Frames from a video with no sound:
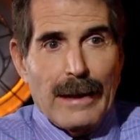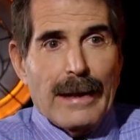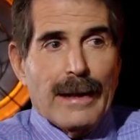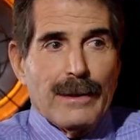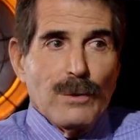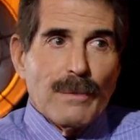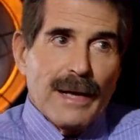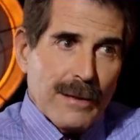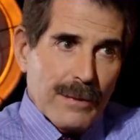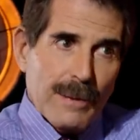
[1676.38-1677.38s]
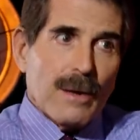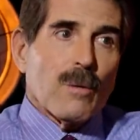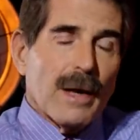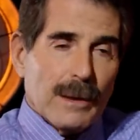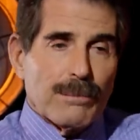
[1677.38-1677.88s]
And you make the
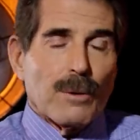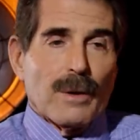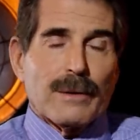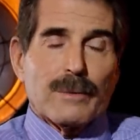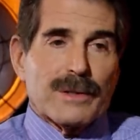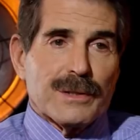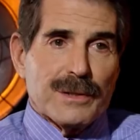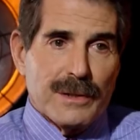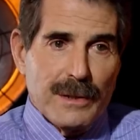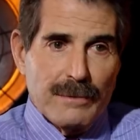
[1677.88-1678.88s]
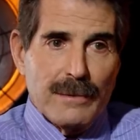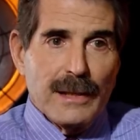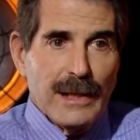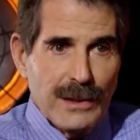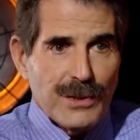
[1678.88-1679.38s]
marijuana point, which is
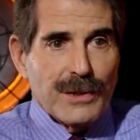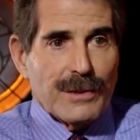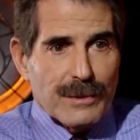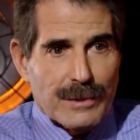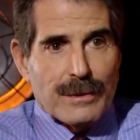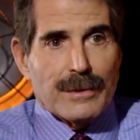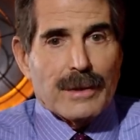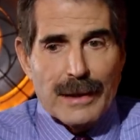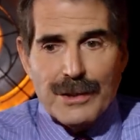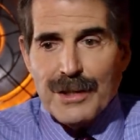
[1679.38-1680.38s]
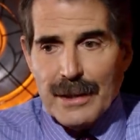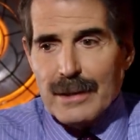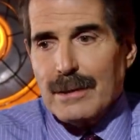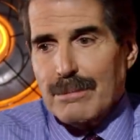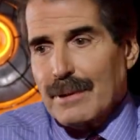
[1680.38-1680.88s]
easier to right.
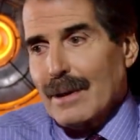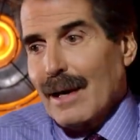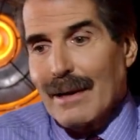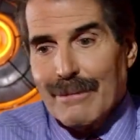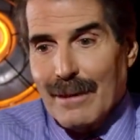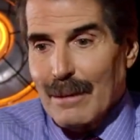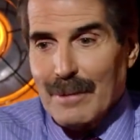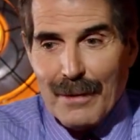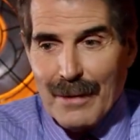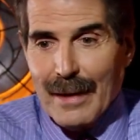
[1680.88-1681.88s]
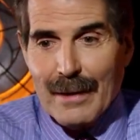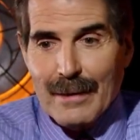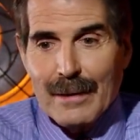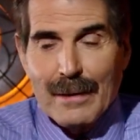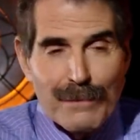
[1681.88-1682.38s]
digest. But I've come to think
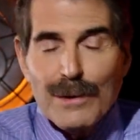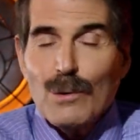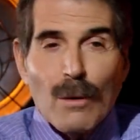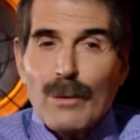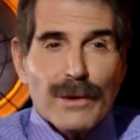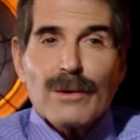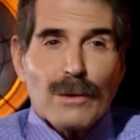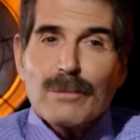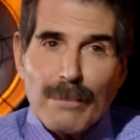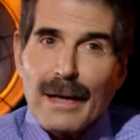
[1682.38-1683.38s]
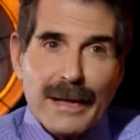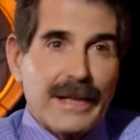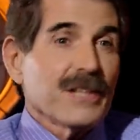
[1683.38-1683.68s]
that if you own your own body,